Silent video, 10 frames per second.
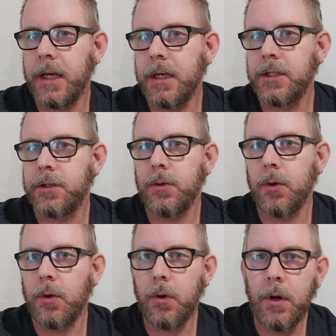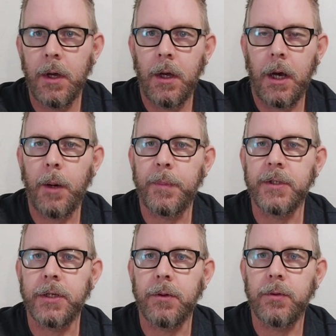in store up
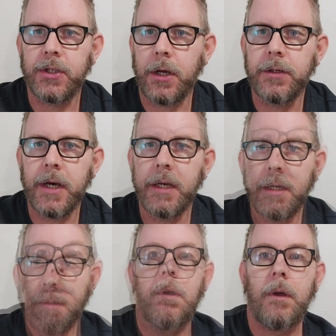until Sunday.